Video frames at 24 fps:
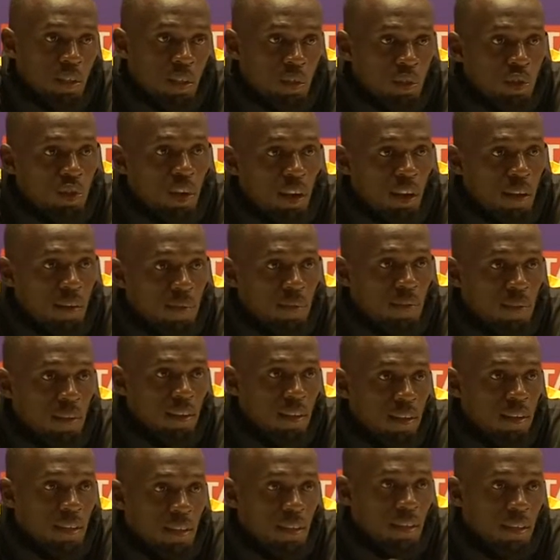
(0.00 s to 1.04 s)
to do track and
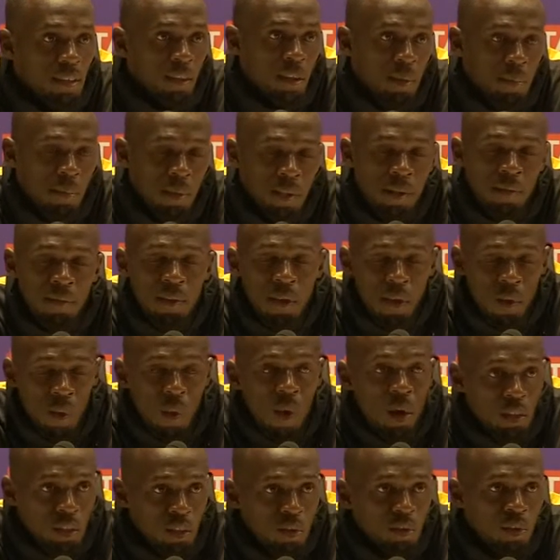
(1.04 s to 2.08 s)
field. You know what I mean? If they
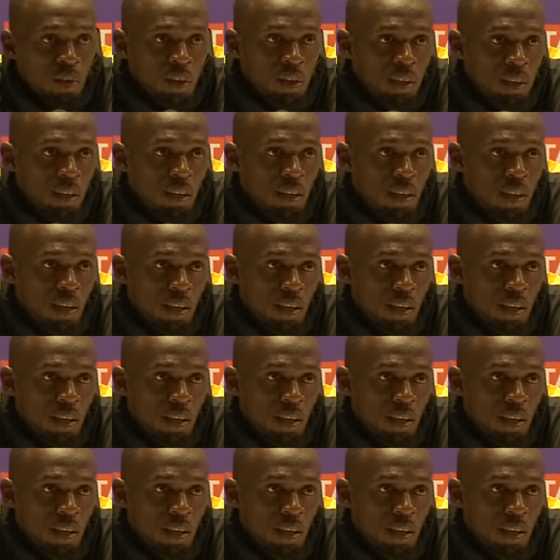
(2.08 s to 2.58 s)
want to run,